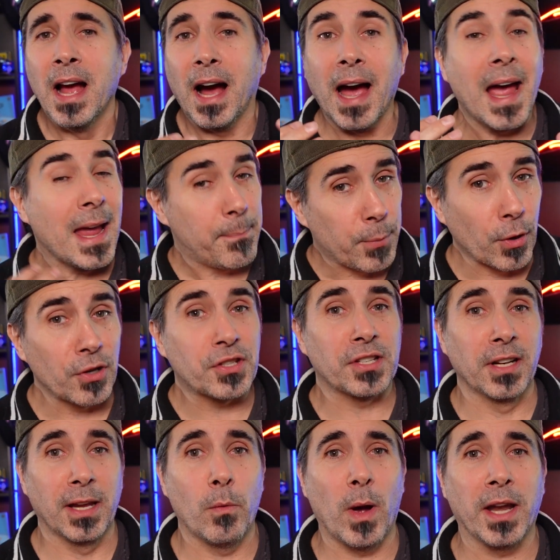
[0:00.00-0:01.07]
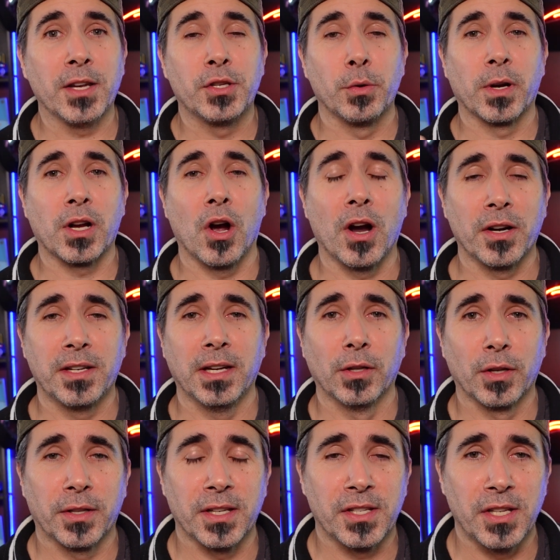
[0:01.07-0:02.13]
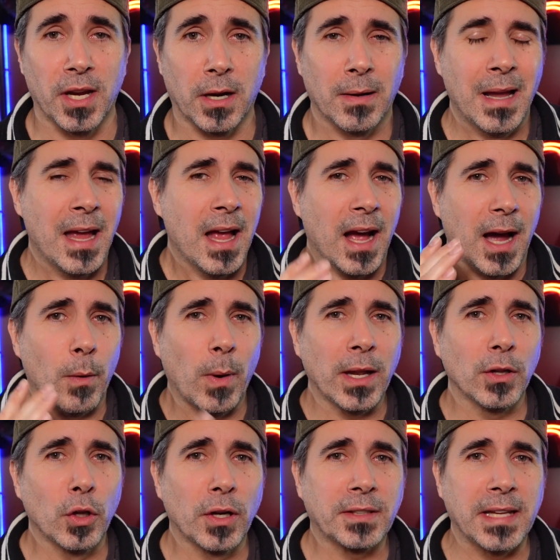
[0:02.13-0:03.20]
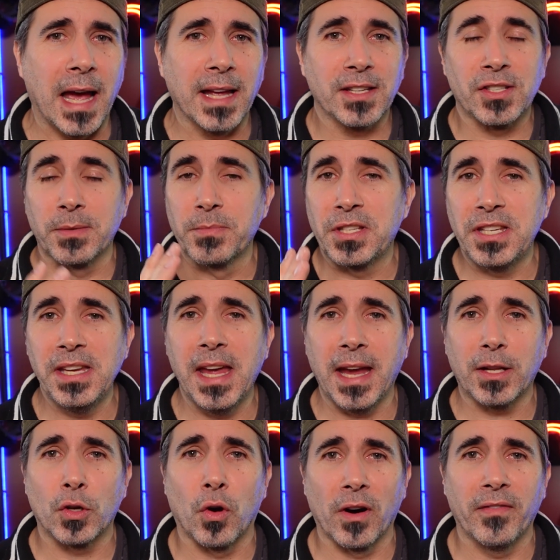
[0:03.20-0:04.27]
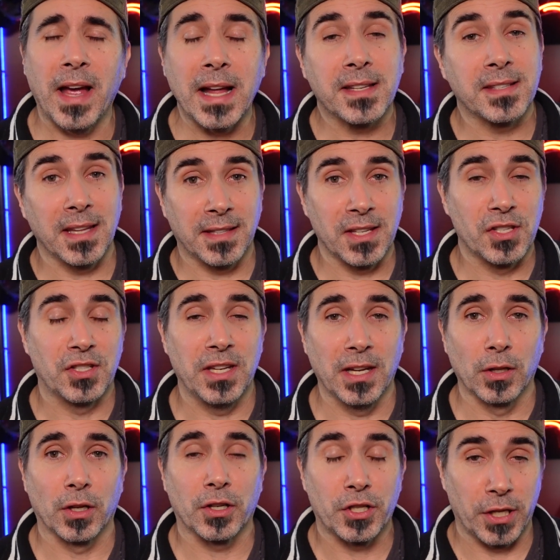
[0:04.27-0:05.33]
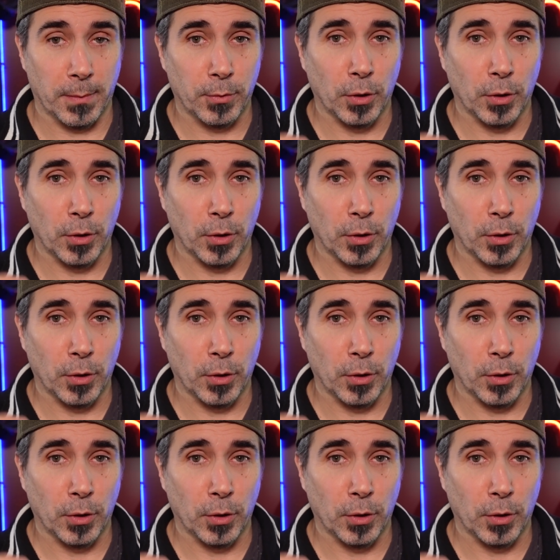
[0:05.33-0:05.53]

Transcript: I personally went into a car dealer this year. I went and looked at some C8 Corvettes that this dealership